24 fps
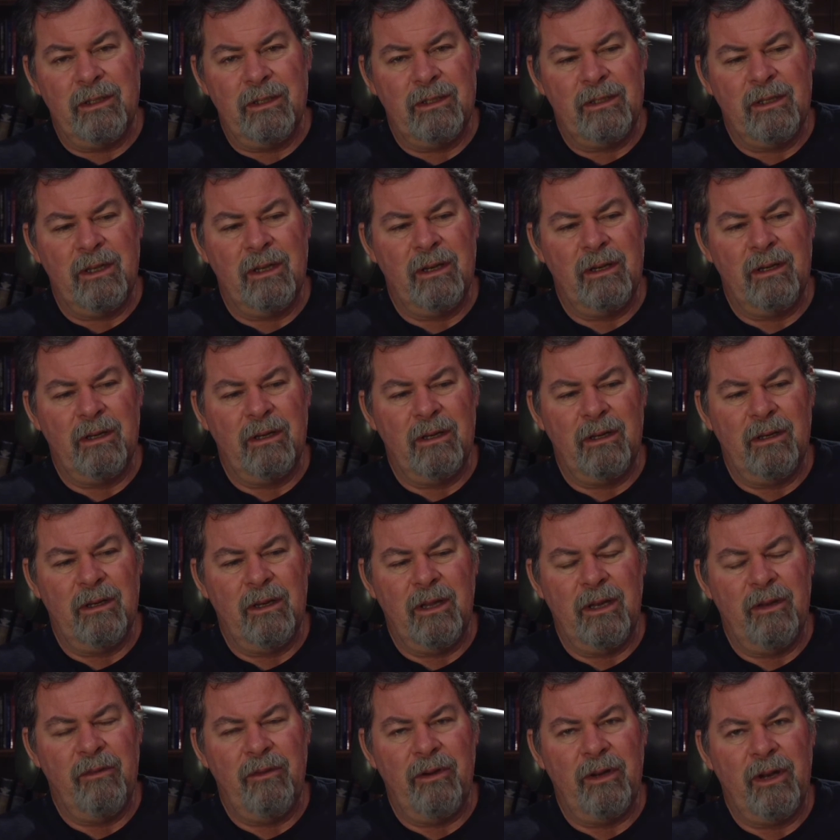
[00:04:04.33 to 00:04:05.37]
It's not a,
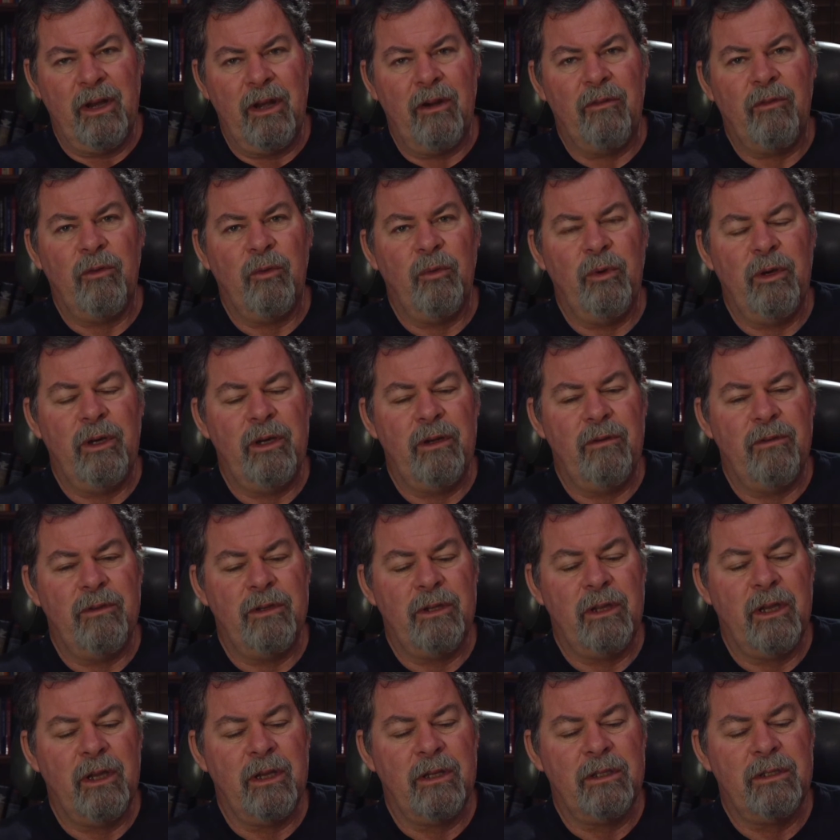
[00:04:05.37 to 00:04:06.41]
not even a careful reading of the
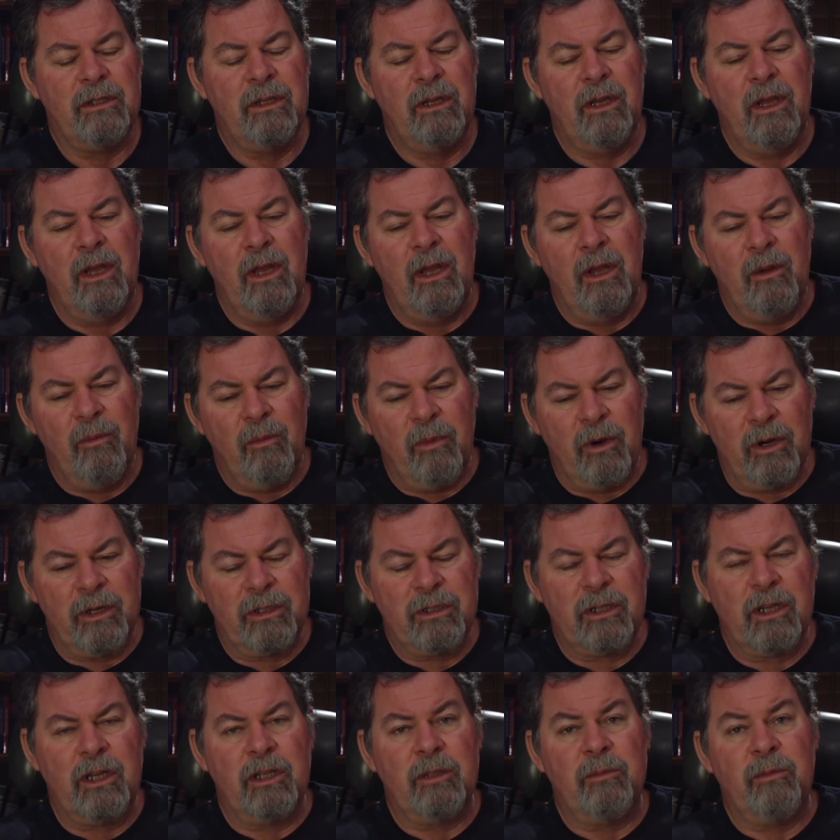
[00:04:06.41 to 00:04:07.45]
text.
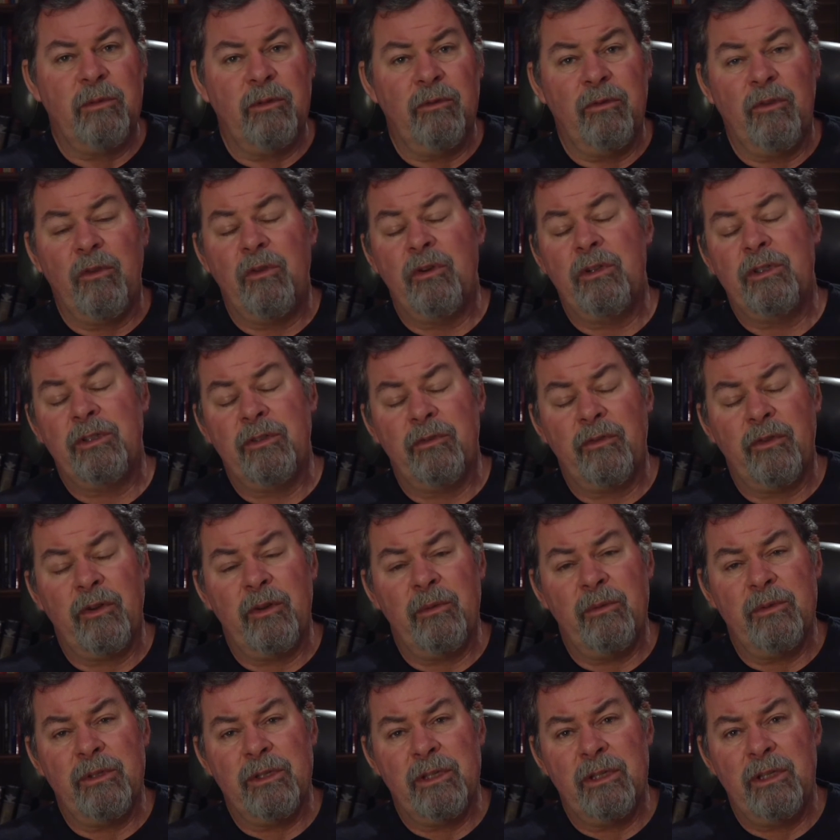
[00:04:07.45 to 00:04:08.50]
Mark's gospel, of course,
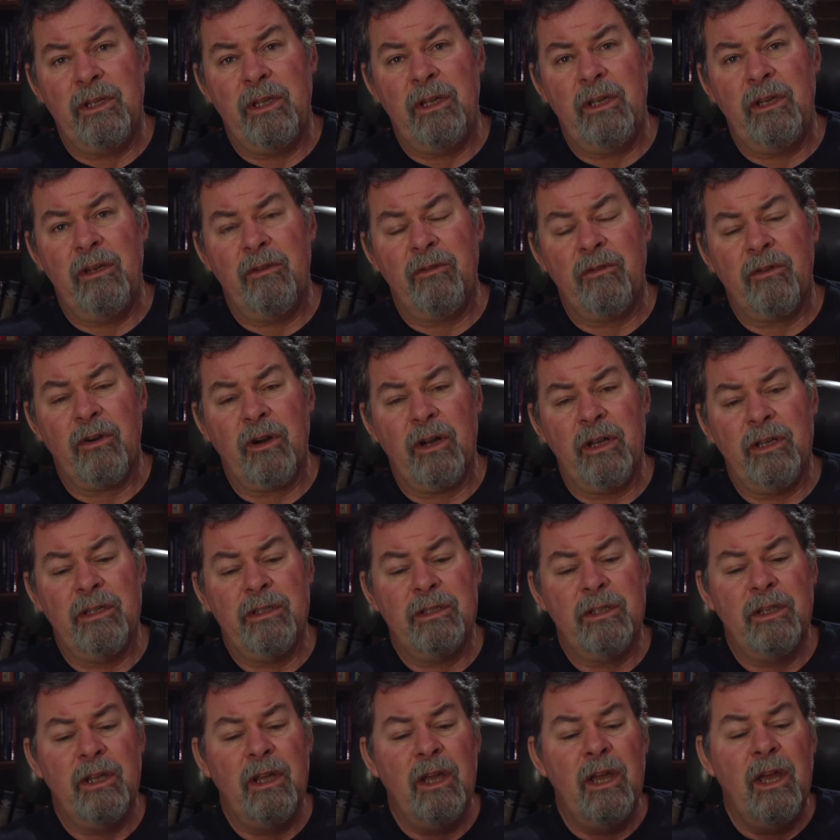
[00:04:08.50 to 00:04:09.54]
affirms the deity of
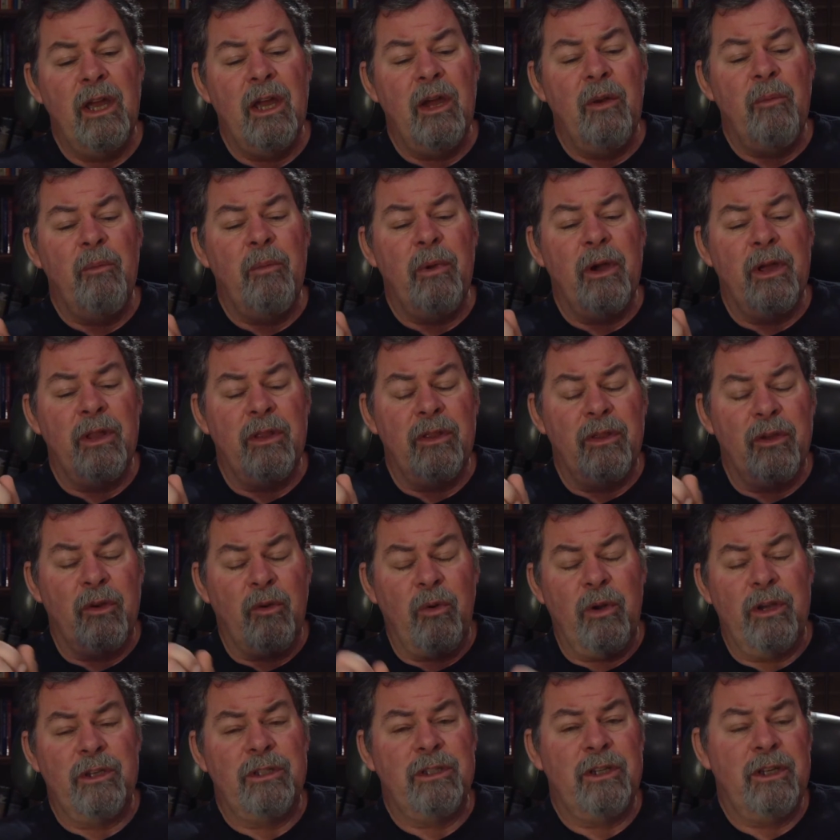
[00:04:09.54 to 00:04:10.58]
Christ, but the
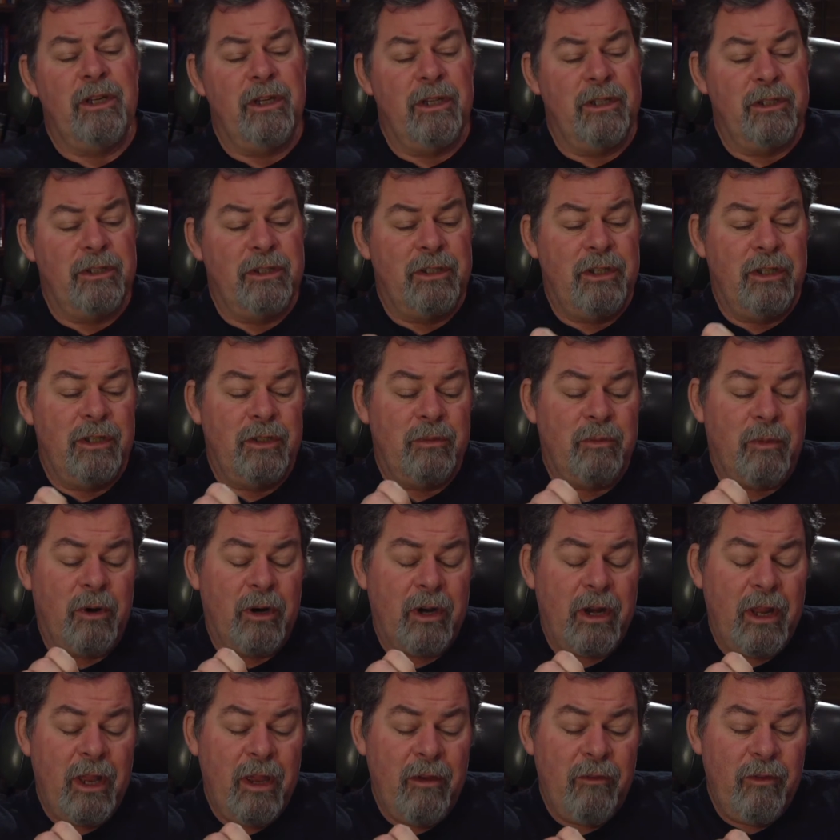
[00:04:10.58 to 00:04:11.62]
question is, does
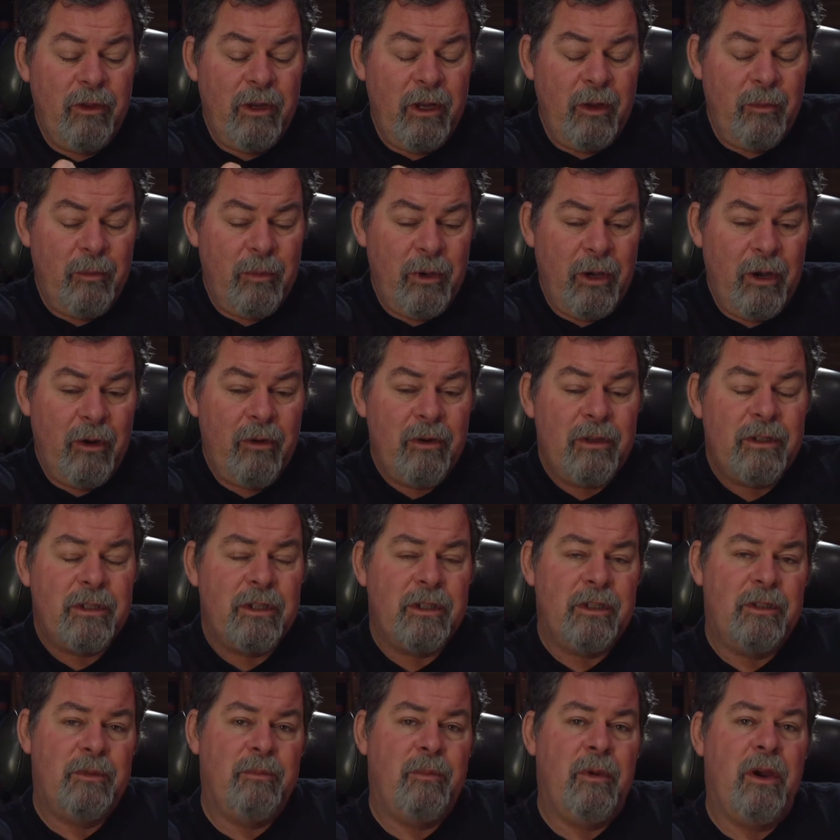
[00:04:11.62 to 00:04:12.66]
Mark have any
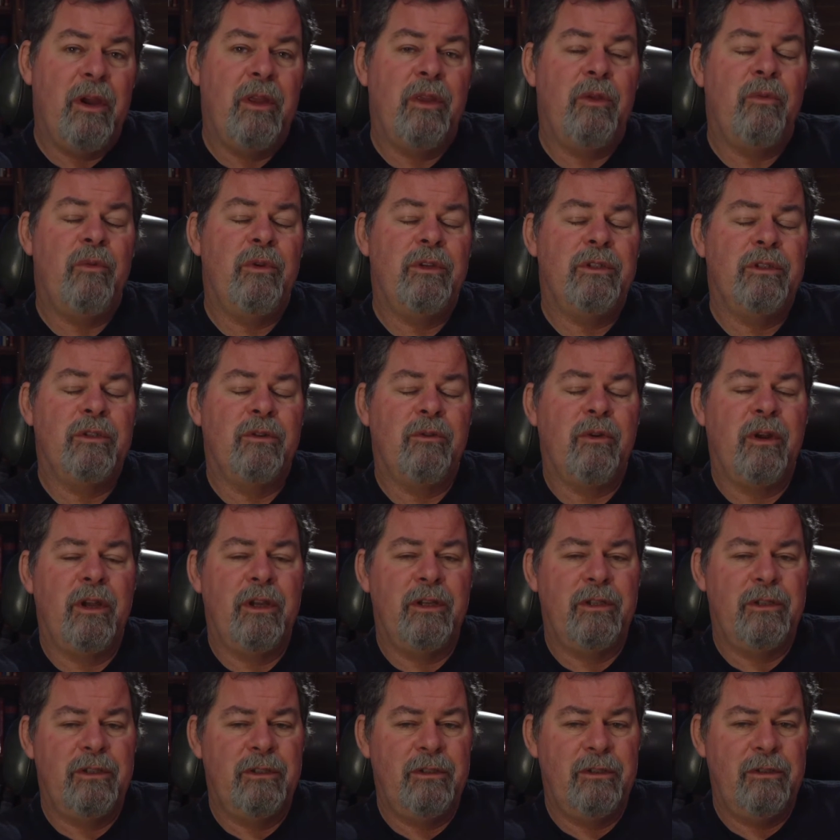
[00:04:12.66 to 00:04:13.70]
appearances by the risen
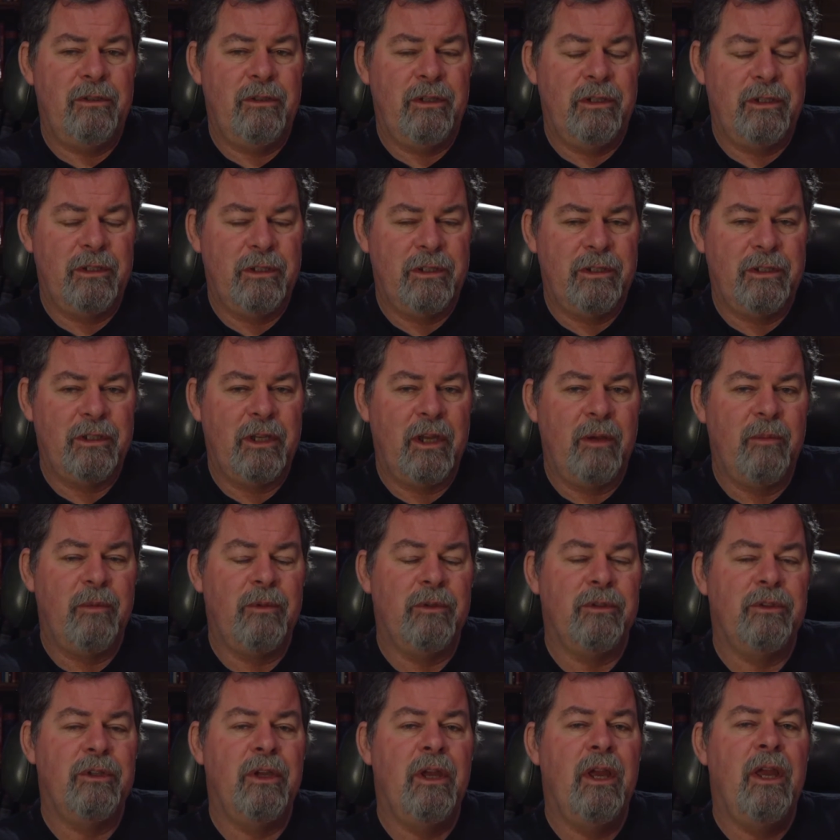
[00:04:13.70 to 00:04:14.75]
Christ to his
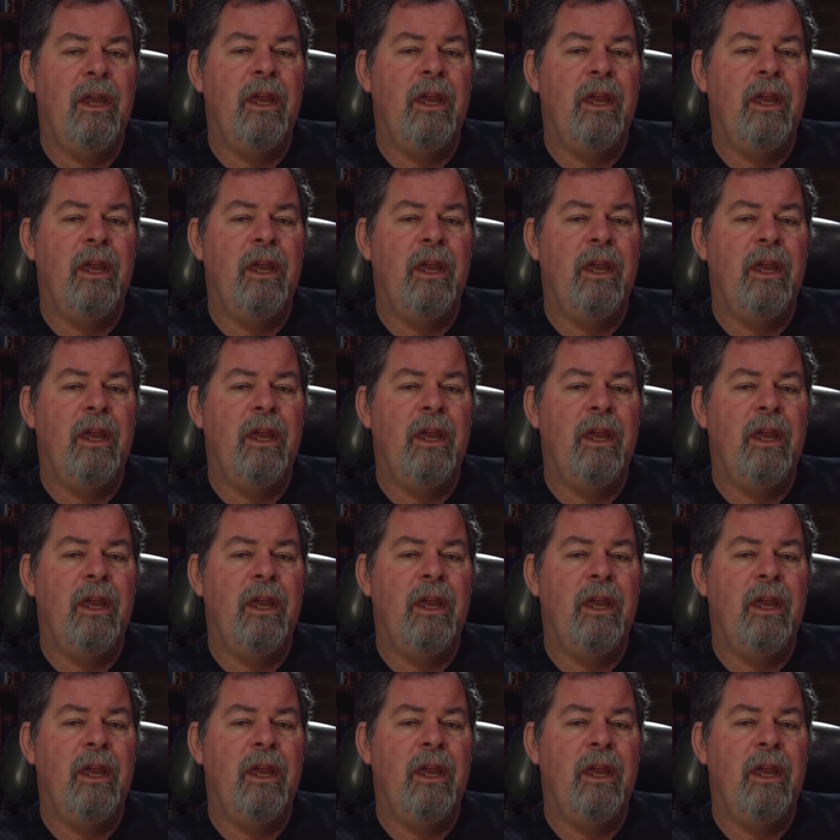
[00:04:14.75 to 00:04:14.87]
disciples?